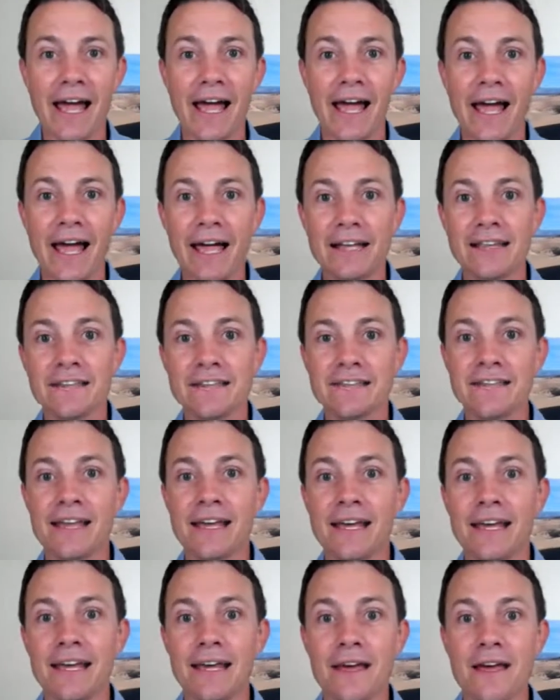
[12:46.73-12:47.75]
and
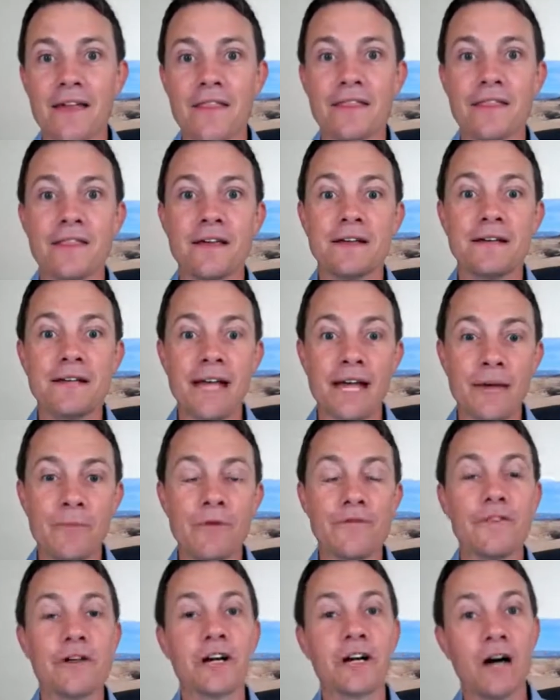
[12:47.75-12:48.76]
say the name
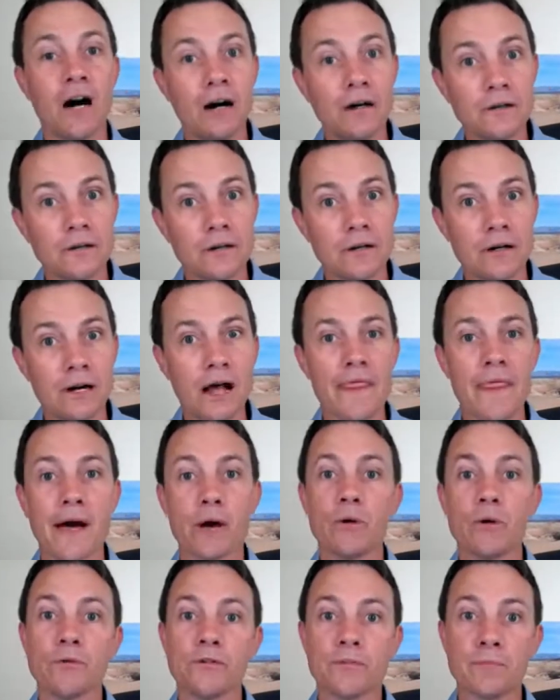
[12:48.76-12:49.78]
of the color that
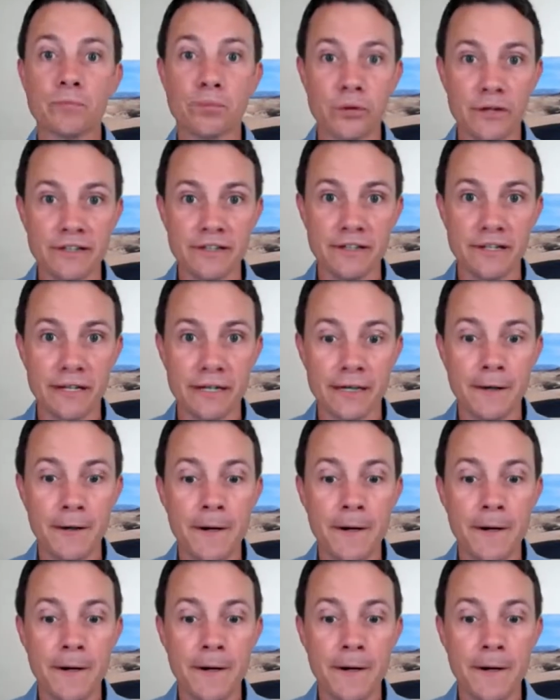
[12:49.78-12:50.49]
was printed in.